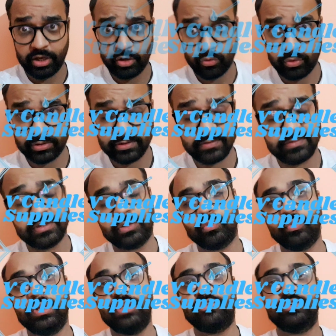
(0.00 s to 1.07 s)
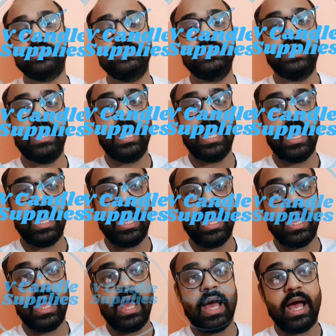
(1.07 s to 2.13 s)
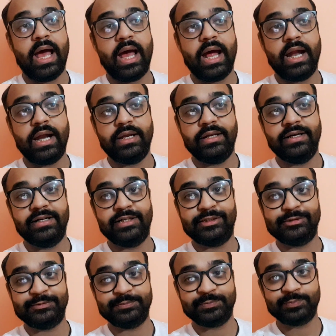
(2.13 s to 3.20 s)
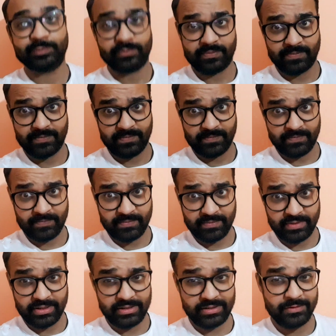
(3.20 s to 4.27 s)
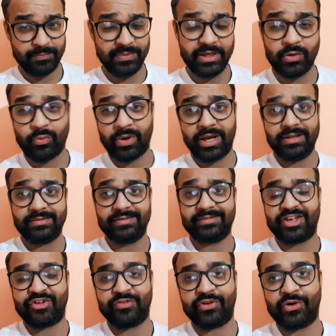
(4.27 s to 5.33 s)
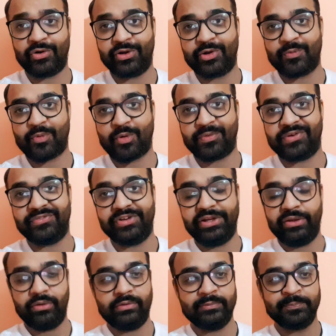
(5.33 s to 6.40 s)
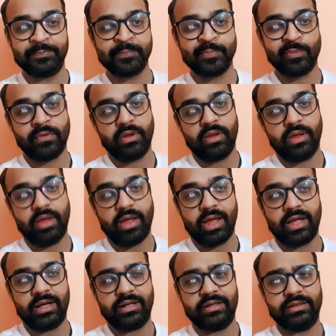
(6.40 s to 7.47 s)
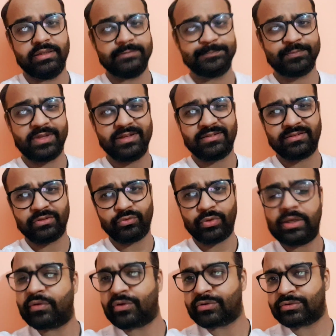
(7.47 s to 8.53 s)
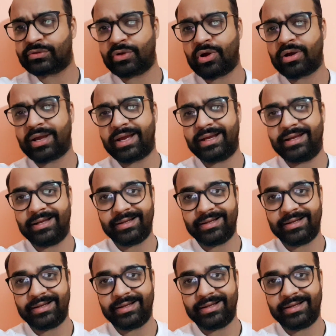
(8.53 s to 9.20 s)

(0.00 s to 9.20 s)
everyone, this is Yanu and it's been a while since I've recorded a proper video, and it's 12 o'clock